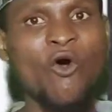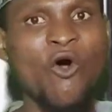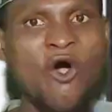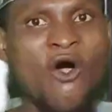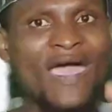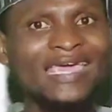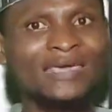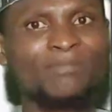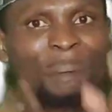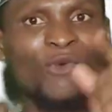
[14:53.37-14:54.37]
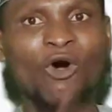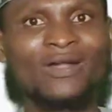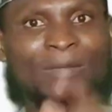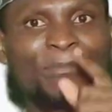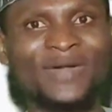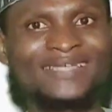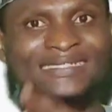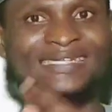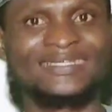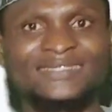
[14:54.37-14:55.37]
or the
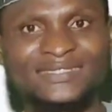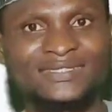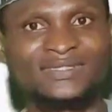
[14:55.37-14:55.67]
president,